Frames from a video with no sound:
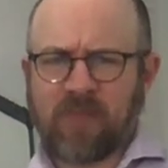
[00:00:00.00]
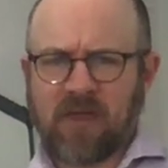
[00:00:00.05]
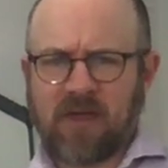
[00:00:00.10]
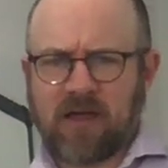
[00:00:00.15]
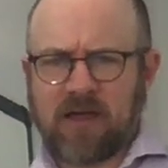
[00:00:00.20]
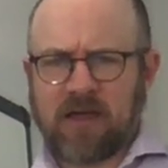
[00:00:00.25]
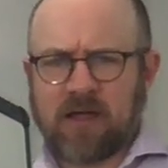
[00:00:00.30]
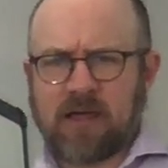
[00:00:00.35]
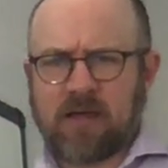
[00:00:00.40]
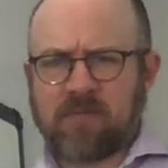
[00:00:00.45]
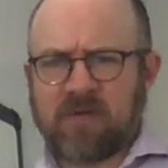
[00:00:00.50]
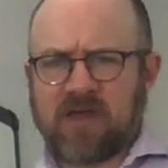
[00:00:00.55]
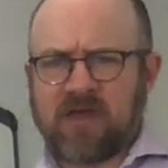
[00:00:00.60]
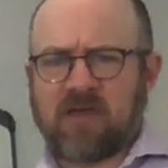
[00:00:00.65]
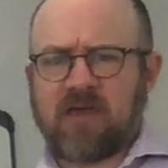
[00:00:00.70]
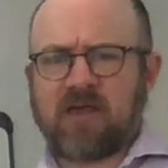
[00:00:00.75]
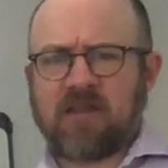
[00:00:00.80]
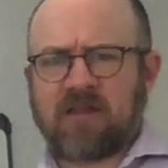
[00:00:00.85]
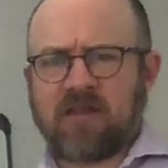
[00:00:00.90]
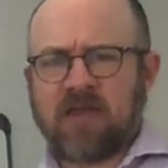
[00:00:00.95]

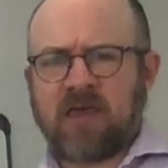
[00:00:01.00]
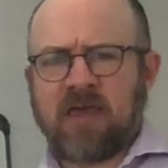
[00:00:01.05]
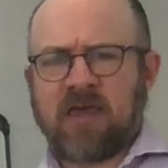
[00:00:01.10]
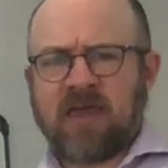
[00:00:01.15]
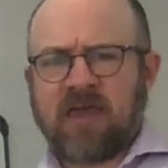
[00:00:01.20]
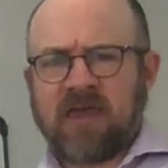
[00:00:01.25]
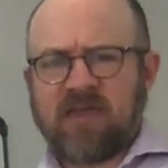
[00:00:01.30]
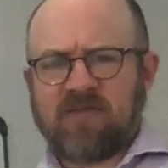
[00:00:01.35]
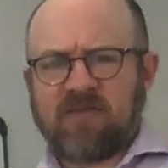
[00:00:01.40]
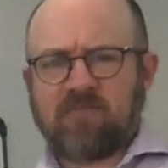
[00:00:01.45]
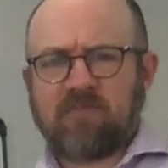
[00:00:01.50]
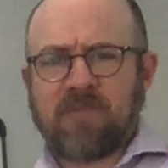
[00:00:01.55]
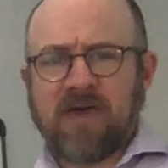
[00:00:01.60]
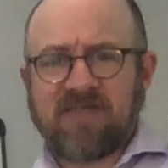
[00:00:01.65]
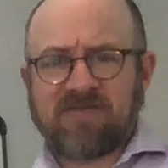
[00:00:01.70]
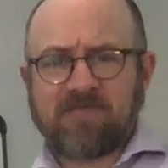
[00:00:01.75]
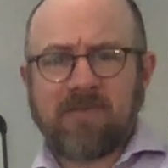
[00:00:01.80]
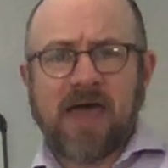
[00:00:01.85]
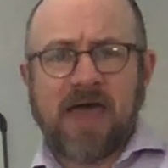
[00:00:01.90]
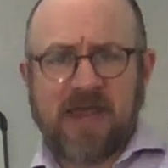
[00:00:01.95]
and
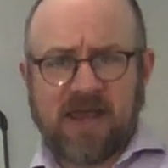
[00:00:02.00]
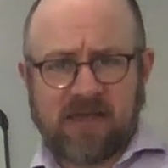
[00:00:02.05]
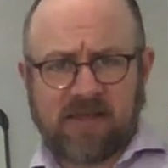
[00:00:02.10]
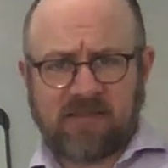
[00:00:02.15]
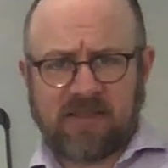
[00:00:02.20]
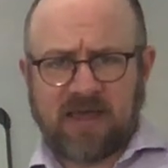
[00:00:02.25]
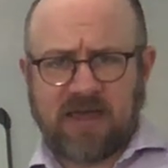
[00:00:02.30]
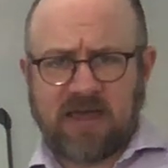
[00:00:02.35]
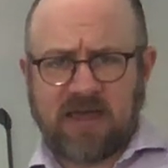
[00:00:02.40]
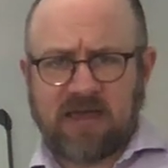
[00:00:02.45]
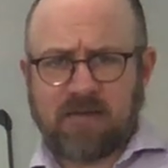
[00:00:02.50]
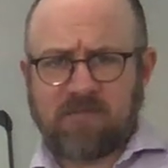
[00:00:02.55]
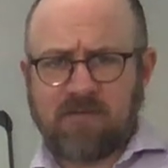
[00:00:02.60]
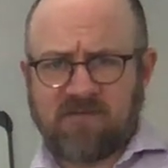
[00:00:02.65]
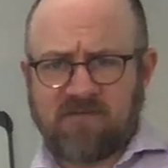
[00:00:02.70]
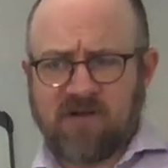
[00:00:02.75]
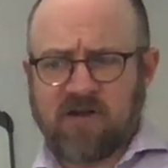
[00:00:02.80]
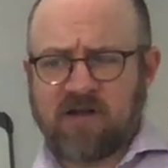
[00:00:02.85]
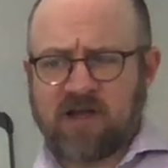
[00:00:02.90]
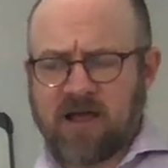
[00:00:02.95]
mathematically it can be
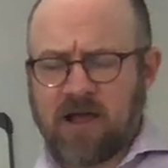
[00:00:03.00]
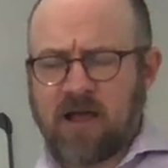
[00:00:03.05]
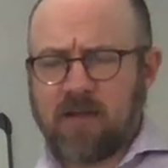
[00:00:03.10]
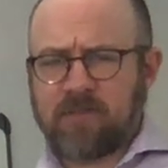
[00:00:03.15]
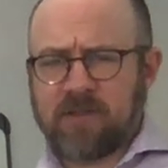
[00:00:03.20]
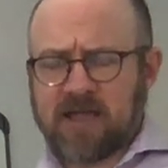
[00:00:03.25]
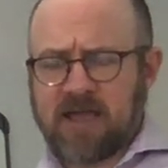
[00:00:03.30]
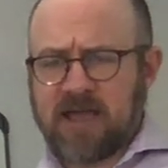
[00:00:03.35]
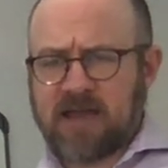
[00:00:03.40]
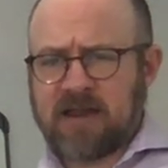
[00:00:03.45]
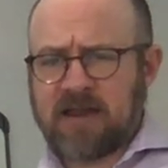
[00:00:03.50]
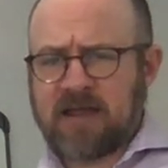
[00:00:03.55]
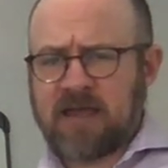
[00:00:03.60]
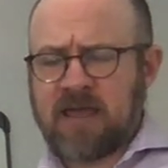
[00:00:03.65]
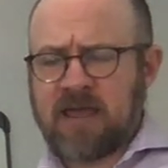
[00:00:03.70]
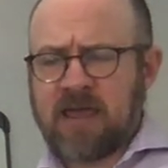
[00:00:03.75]
very complicated.